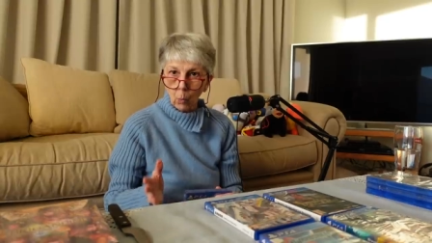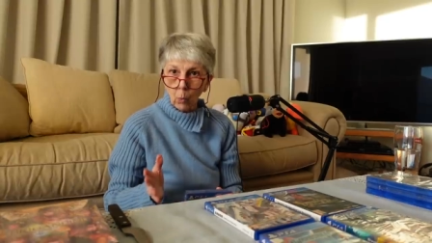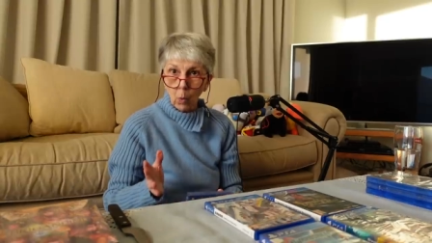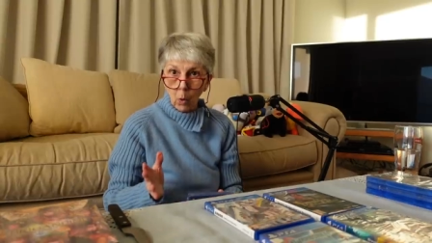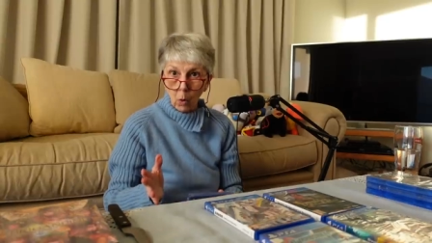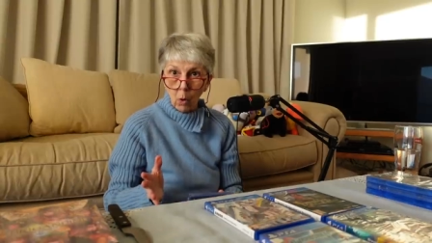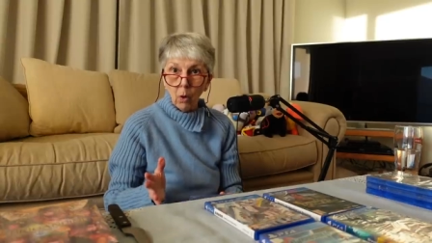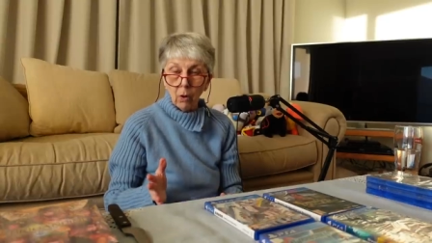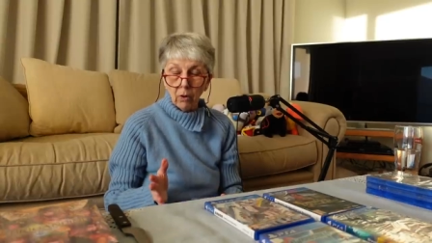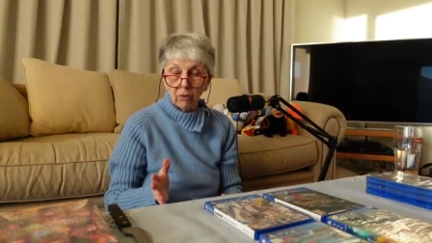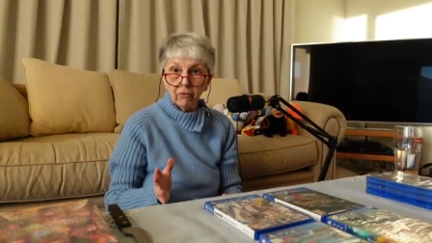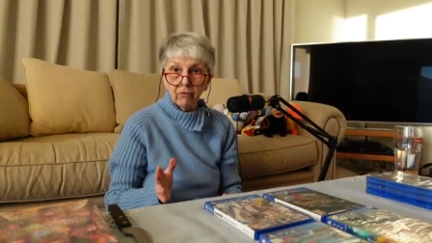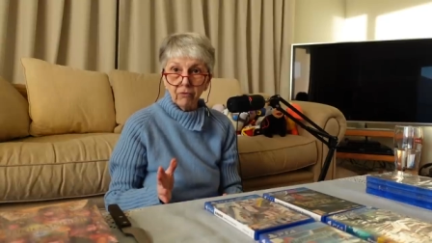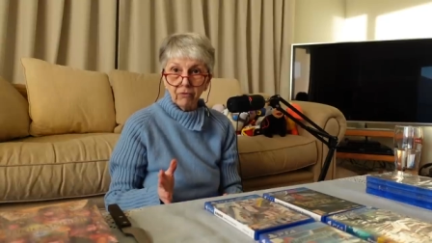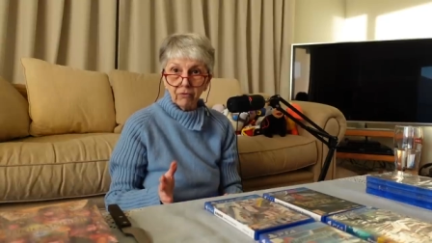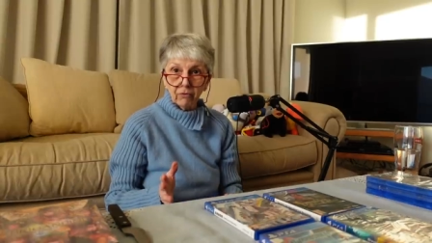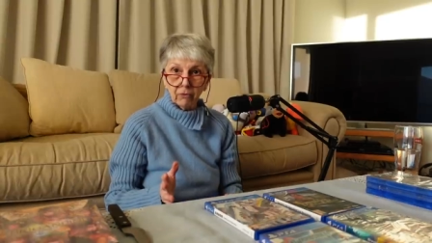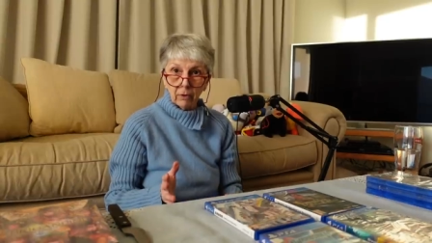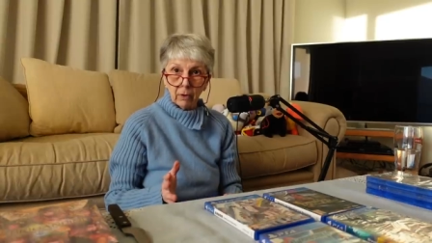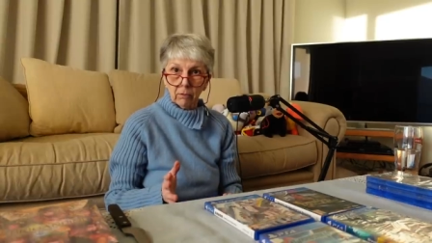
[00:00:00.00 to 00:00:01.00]

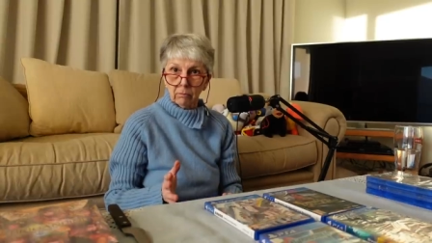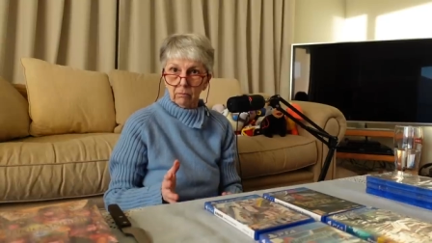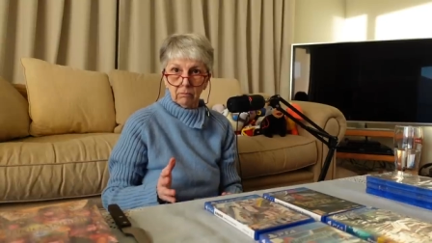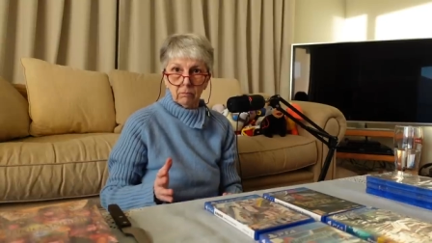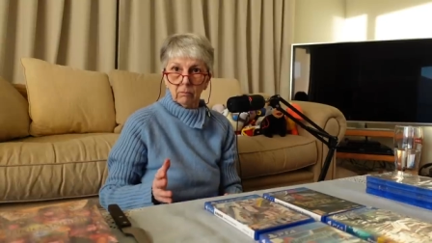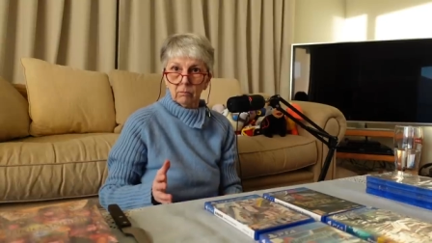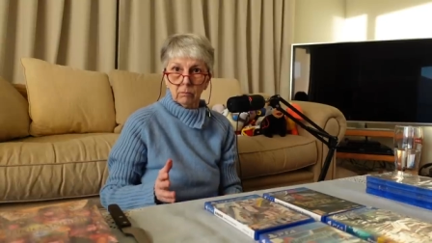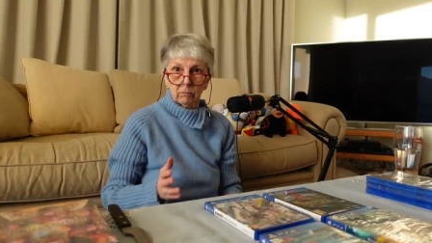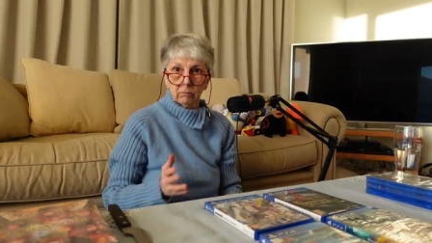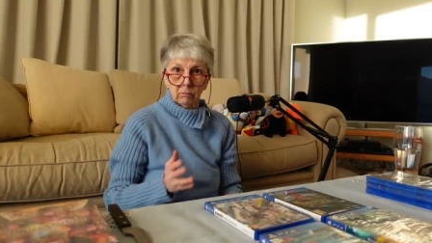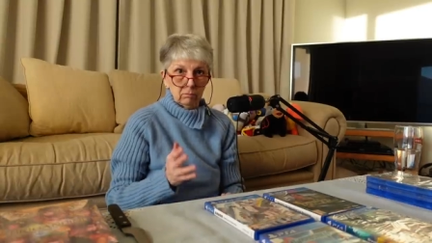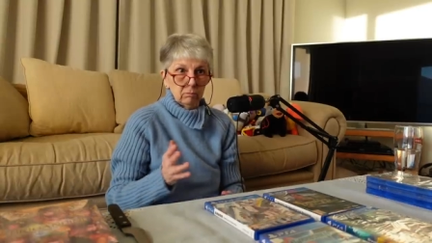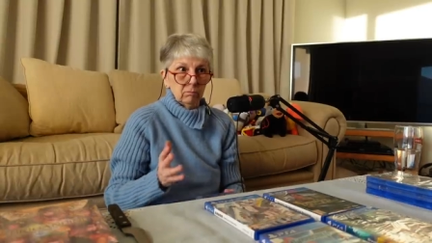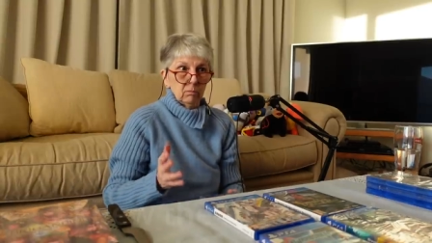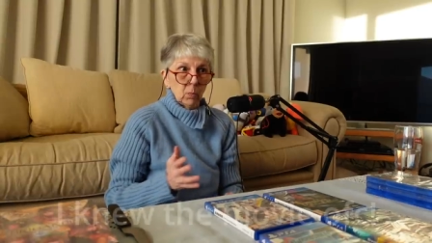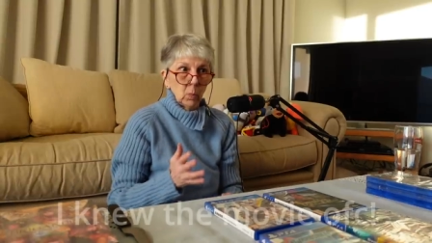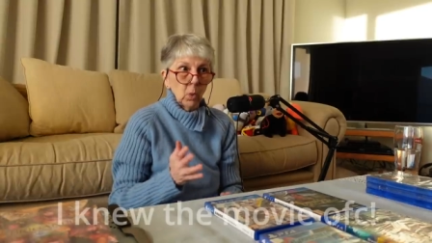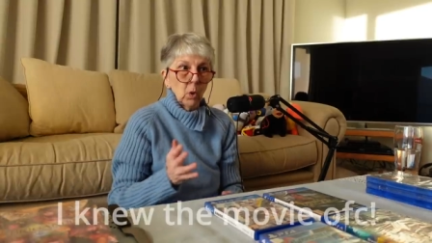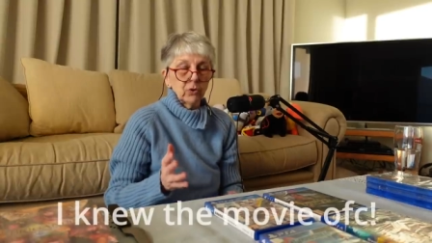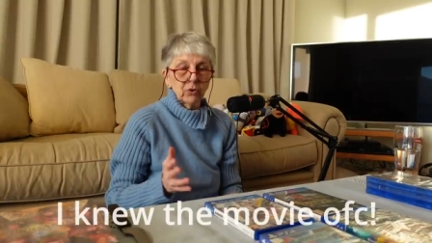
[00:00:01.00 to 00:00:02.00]
was,
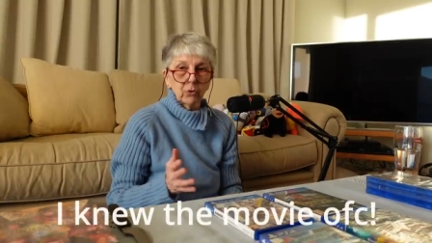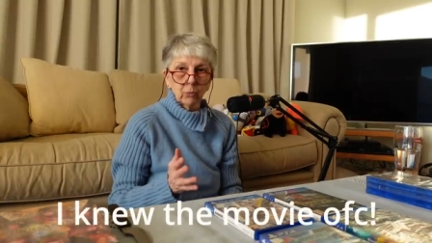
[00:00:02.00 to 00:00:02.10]
what